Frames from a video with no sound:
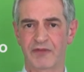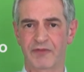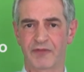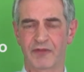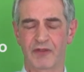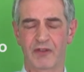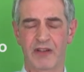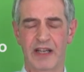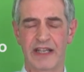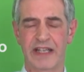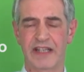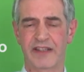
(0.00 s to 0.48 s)

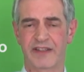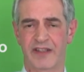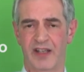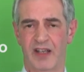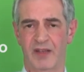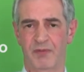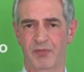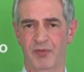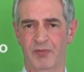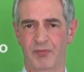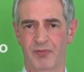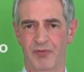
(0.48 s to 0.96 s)
For any
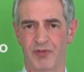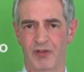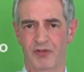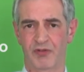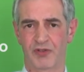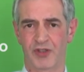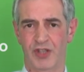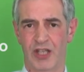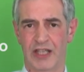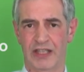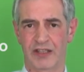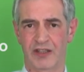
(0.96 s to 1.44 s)
type of
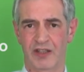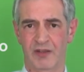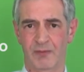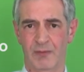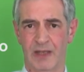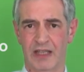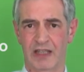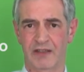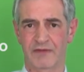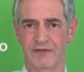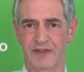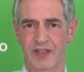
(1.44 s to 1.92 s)
project you
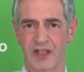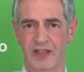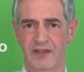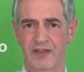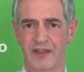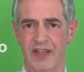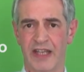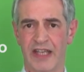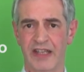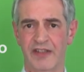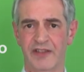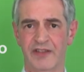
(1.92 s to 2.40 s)
may have
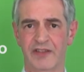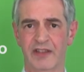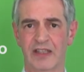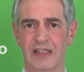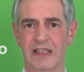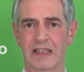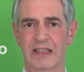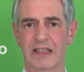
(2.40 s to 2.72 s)
done this,